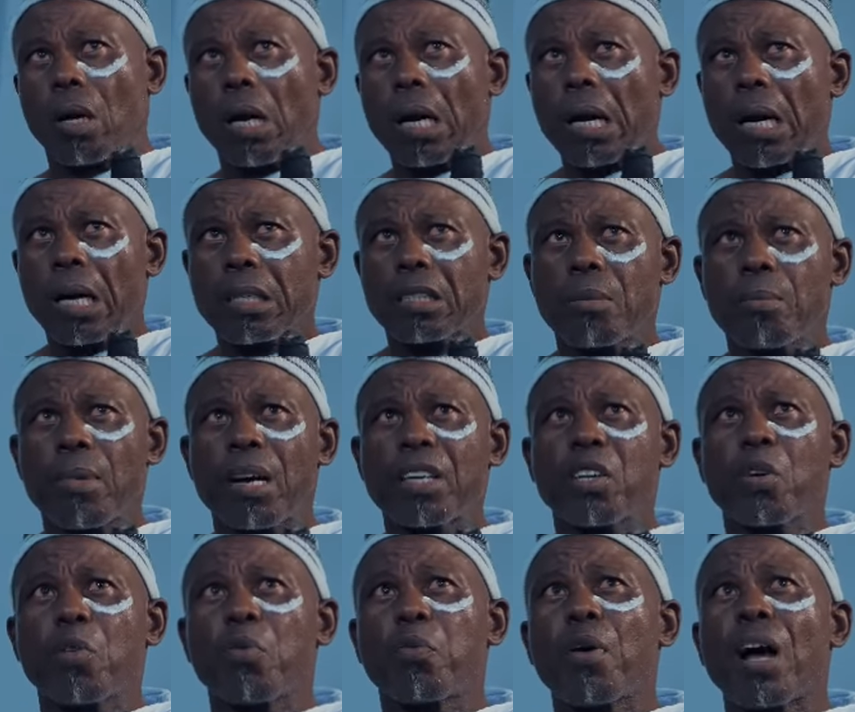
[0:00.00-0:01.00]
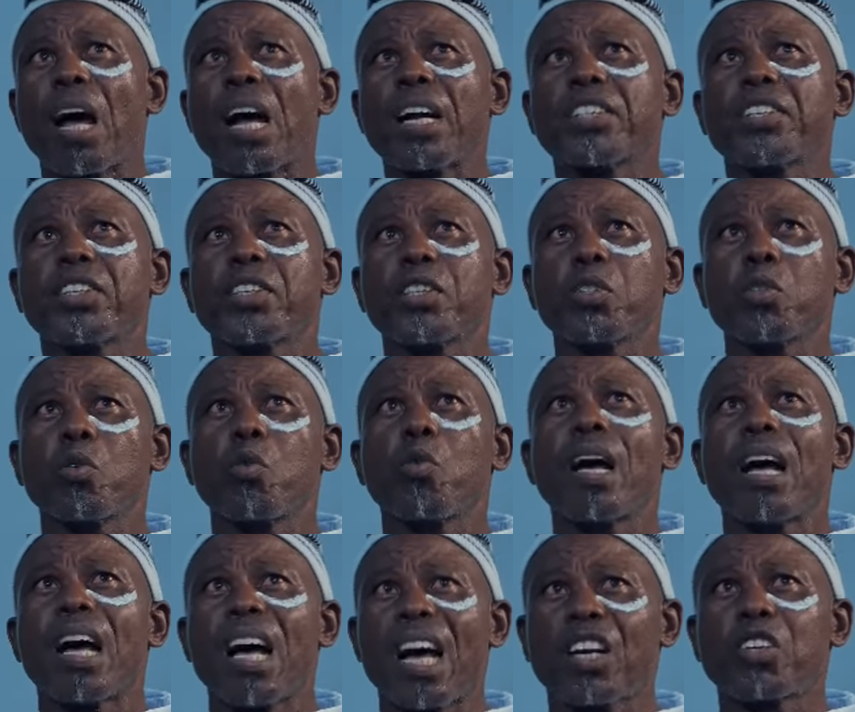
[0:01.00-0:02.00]
Ah, as a matter of fact, you
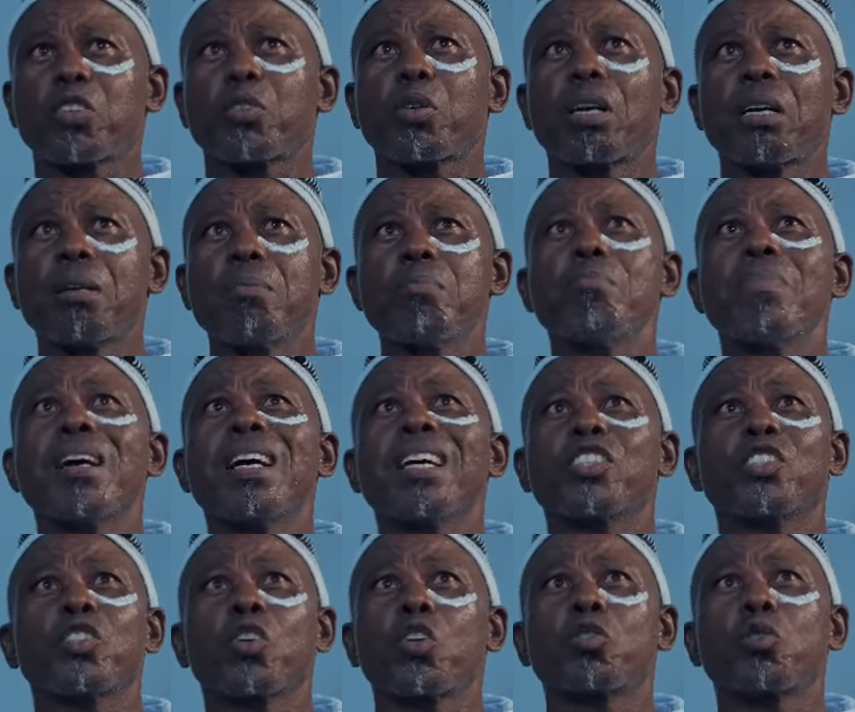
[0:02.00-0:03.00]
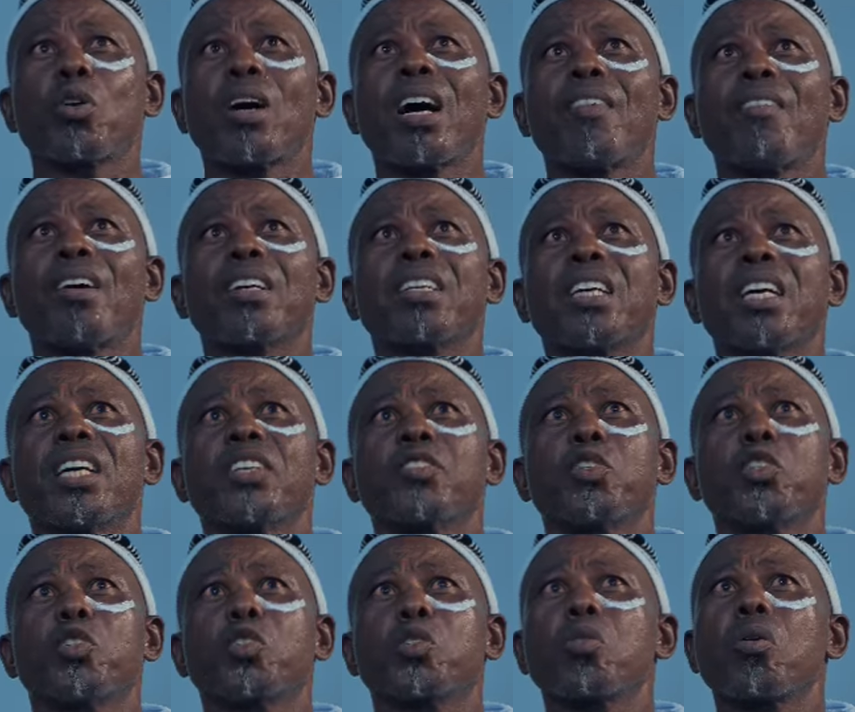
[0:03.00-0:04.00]
were actually meant not to have an heir
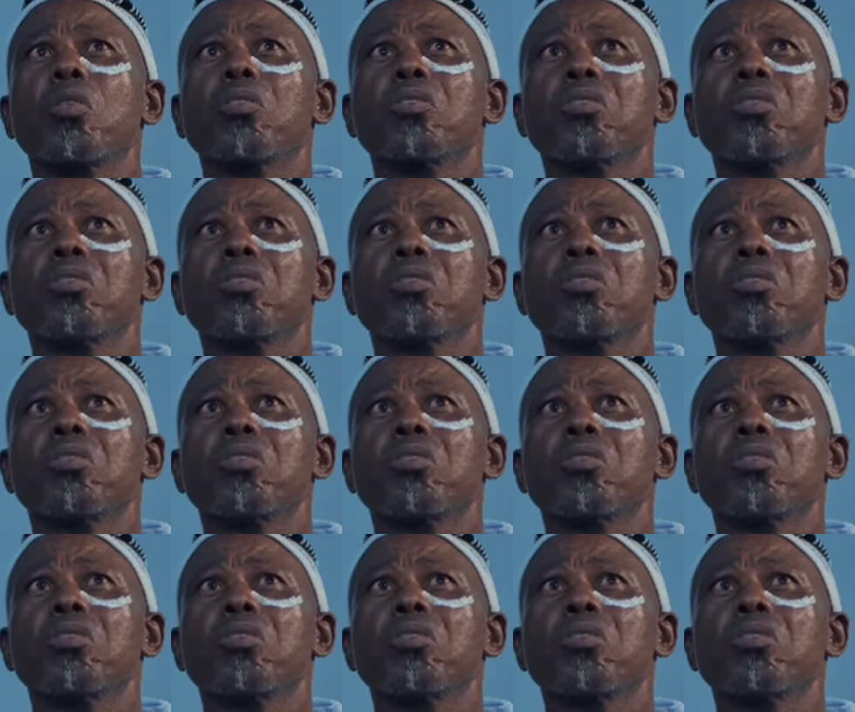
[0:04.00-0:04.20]
to the